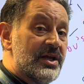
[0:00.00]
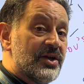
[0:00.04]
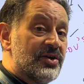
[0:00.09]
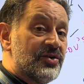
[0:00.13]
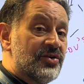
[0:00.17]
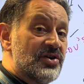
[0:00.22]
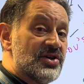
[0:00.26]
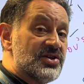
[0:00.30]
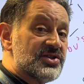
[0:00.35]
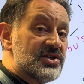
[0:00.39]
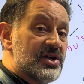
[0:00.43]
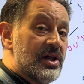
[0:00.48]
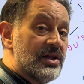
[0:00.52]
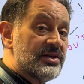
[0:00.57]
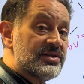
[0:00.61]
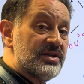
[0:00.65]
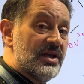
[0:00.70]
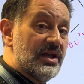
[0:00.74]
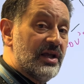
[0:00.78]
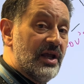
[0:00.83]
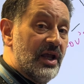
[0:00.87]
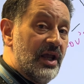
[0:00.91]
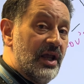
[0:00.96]

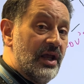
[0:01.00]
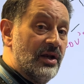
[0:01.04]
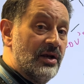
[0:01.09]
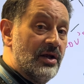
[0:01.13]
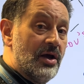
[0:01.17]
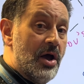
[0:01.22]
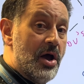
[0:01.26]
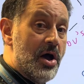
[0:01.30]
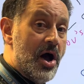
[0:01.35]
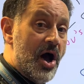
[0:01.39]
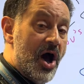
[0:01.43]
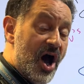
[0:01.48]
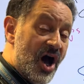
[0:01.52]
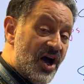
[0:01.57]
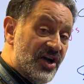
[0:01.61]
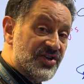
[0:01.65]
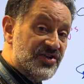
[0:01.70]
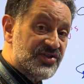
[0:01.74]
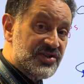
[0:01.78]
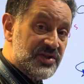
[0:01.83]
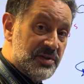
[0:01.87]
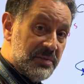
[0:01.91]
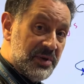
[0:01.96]
resulting in
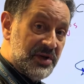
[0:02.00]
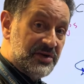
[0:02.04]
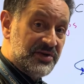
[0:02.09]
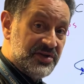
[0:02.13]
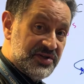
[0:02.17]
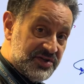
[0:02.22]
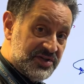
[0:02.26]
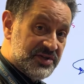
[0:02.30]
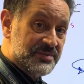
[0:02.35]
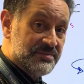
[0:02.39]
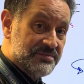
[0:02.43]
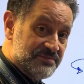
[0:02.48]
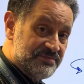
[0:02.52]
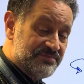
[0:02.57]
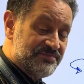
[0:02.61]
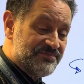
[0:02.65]
isomerism.